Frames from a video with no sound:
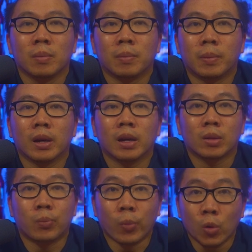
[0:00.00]

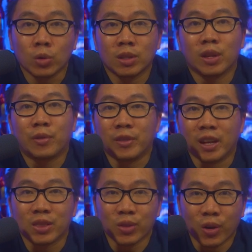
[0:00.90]
but most, if
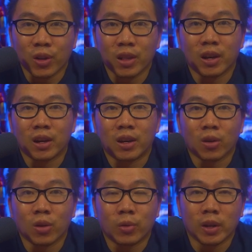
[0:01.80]
not all, are
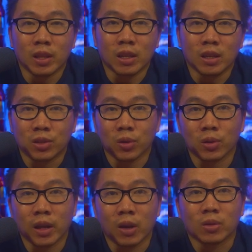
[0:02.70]
already
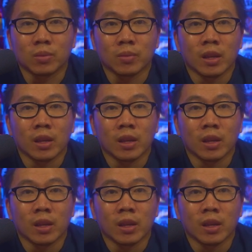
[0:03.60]
sold out.